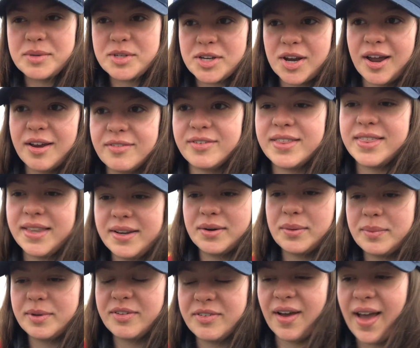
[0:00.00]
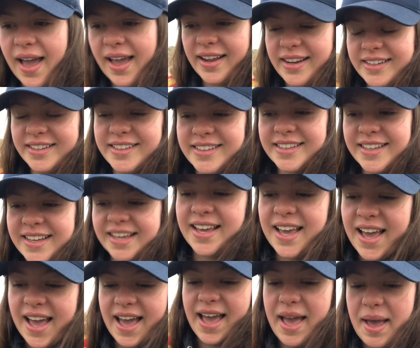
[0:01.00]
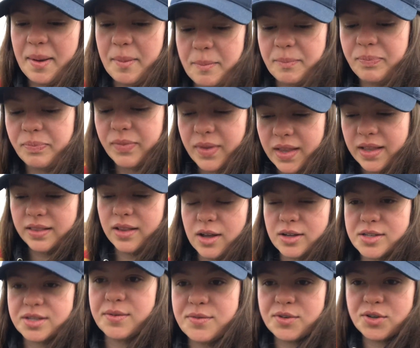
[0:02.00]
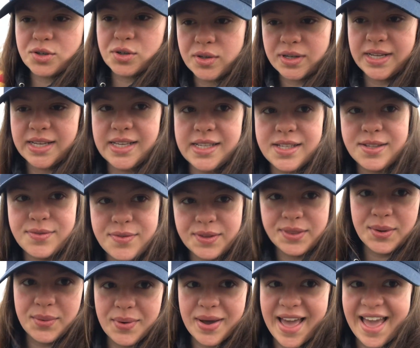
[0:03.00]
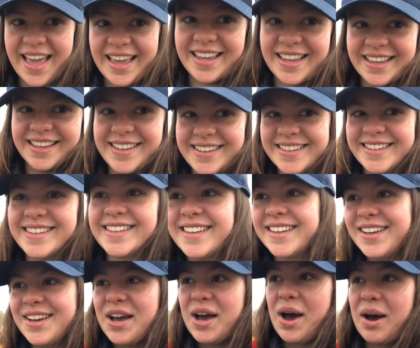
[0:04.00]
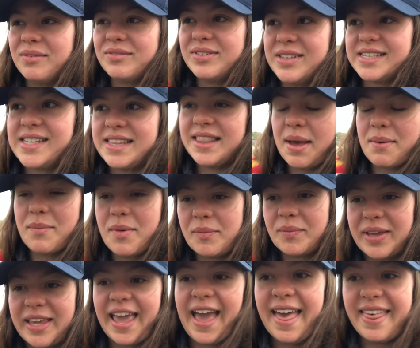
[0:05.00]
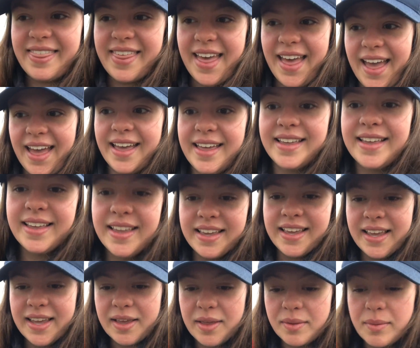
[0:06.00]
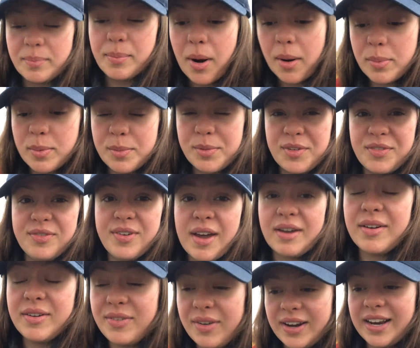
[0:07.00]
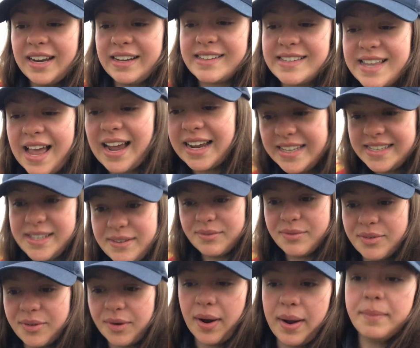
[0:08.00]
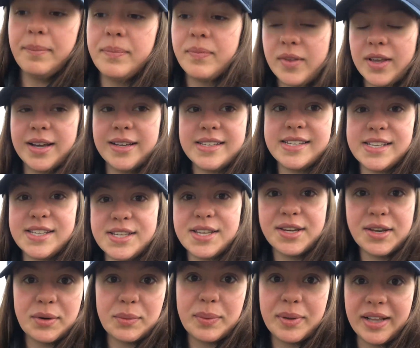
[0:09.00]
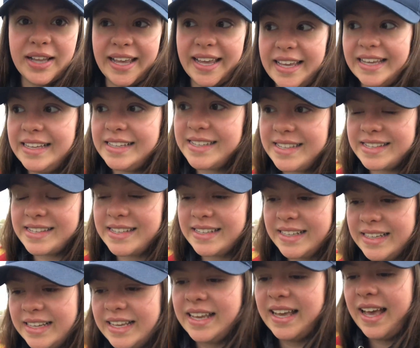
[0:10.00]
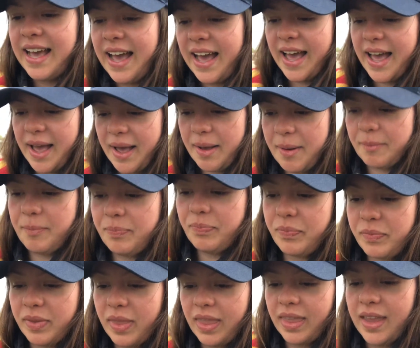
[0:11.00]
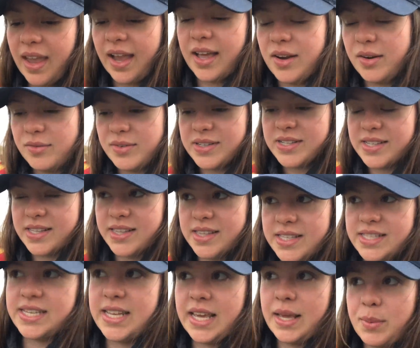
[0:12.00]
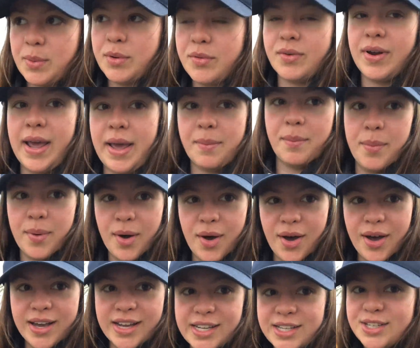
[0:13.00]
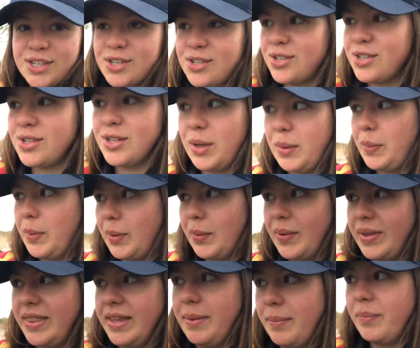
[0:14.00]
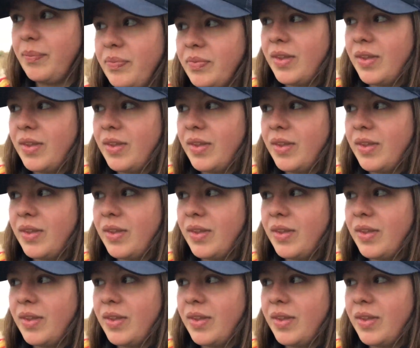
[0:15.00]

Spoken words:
sure everything will be fine. Lots of treats for the way, and obviously then when we get there it'll probably be very, very exciting for him because it's a new place, and obviously the team at Rainbow are just super with him.